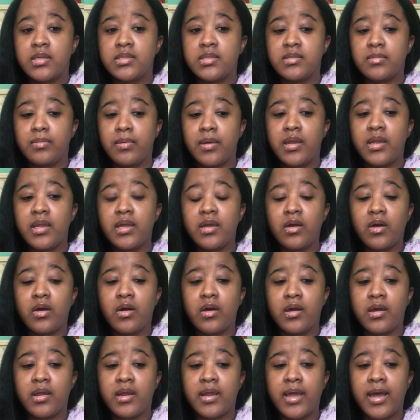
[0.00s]
depending
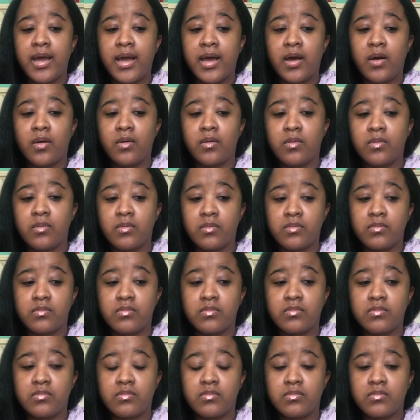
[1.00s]
on how
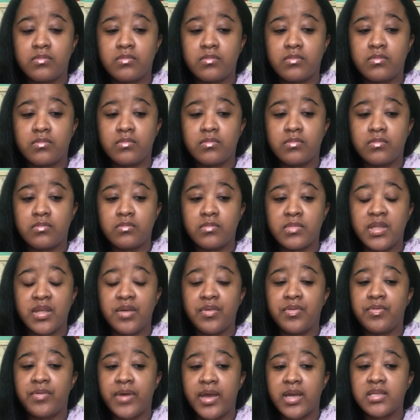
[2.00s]
the
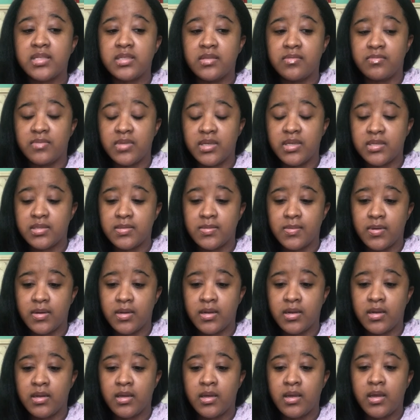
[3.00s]
effects of this
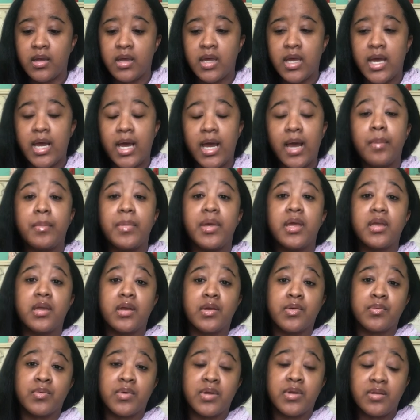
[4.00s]
one, I may
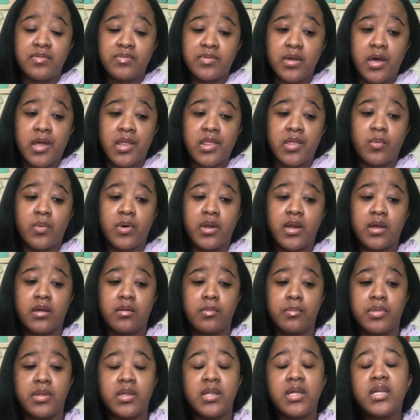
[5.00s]
get rid of the other one and
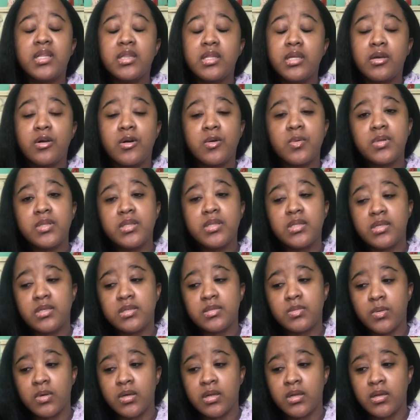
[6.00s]
completely go with
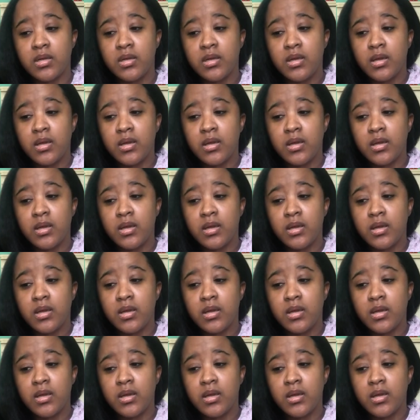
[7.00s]
this one.